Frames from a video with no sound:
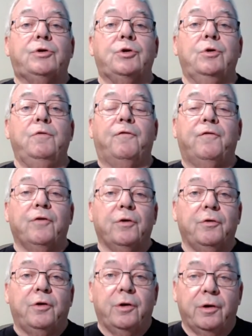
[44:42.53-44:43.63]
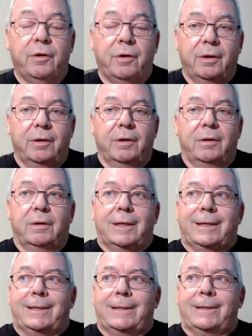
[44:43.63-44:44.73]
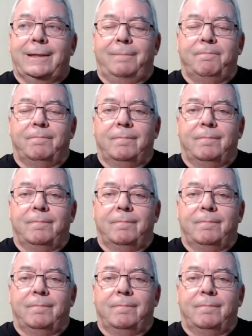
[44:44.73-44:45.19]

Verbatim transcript: to further uh,